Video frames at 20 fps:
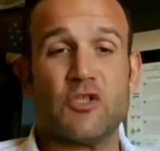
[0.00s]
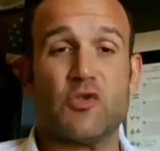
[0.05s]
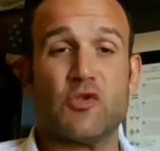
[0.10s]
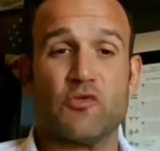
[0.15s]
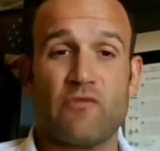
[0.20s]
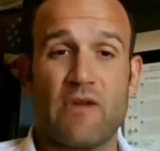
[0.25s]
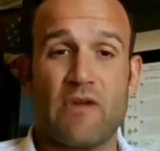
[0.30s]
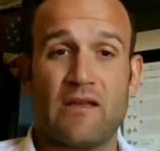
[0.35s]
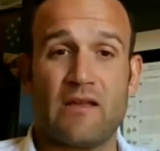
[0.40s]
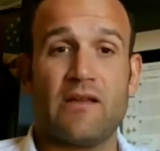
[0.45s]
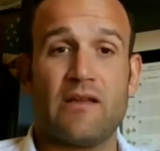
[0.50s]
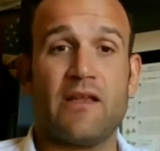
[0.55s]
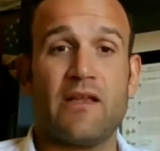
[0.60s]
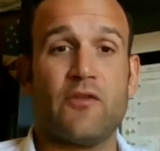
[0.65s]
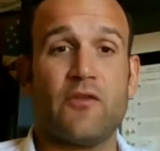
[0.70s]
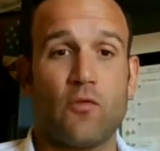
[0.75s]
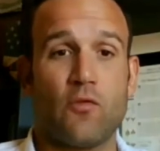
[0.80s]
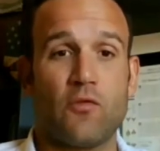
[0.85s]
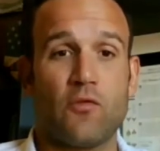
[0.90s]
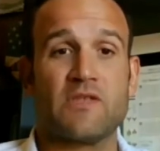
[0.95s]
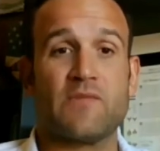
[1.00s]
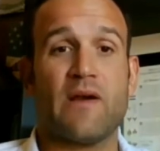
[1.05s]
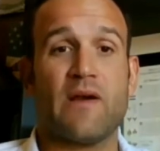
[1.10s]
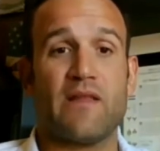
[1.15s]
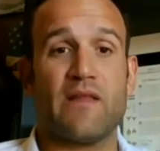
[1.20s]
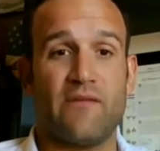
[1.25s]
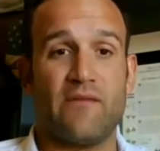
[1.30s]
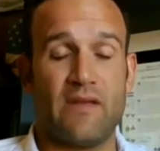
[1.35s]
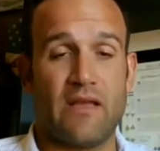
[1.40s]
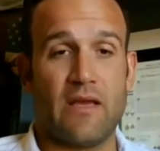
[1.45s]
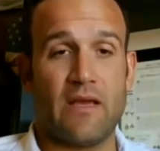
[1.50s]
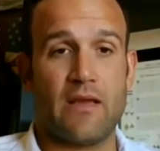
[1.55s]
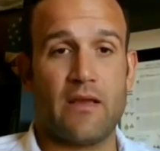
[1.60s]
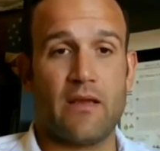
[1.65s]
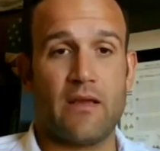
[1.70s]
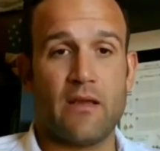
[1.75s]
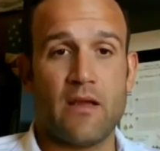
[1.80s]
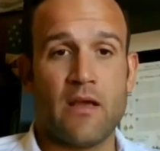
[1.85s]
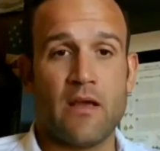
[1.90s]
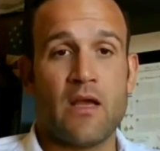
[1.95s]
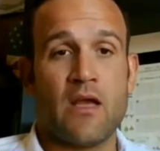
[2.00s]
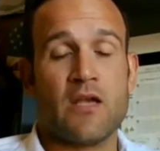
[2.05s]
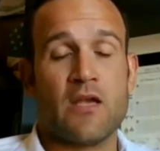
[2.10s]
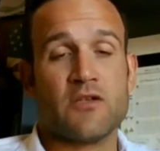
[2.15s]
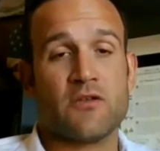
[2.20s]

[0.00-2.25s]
directly endorsed by the VA. Mm-hmm.